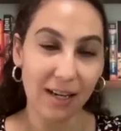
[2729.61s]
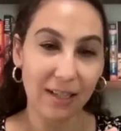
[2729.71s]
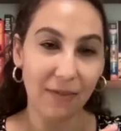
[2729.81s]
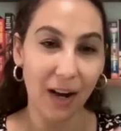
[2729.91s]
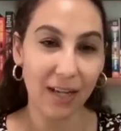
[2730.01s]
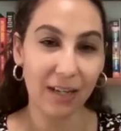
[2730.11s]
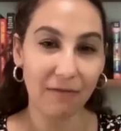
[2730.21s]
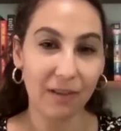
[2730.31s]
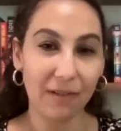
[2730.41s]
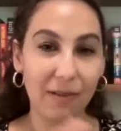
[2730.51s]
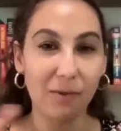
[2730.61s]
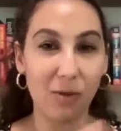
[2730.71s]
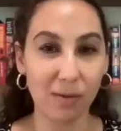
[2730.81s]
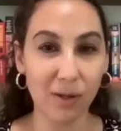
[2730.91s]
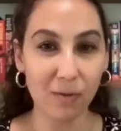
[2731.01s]
is very different from
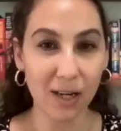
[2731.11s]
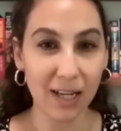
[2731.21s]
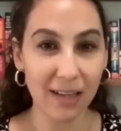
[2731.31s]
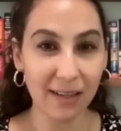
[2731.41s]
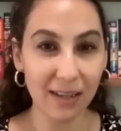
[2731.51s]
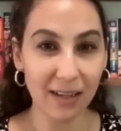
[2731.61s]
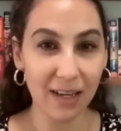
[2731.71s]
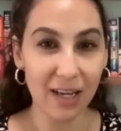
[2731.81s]
normal work ethic.